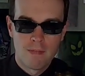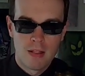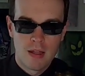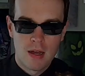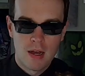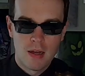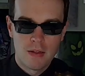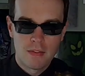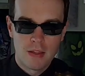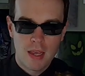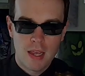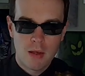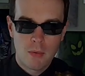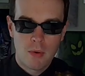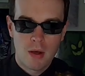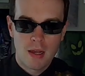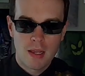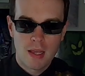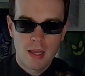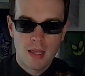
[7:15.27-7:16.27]
on the
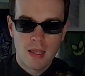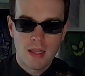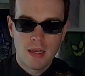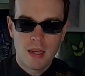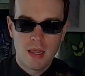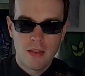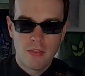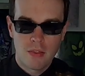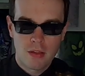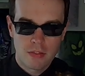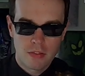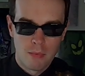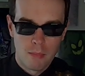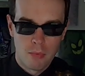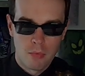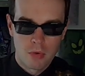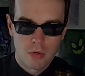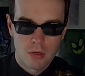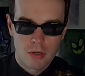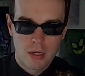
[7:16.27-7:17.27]
AYN and like the
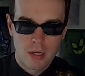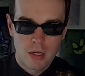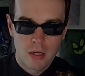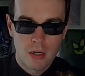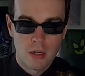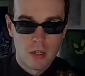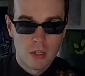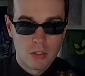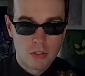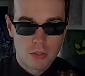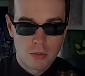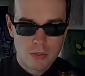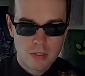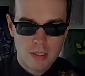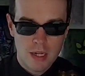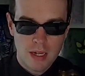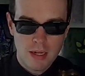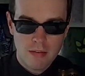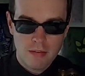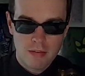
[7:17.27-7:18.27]
border here. So it's
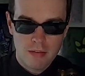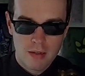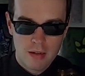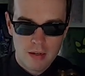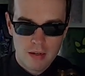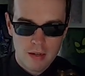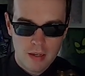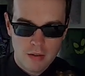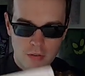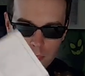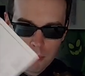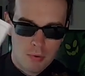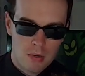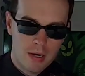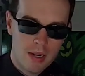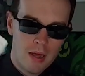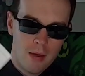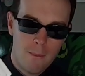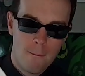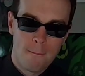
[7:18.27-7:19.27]
nice
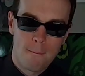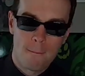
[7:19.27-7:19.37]
printout.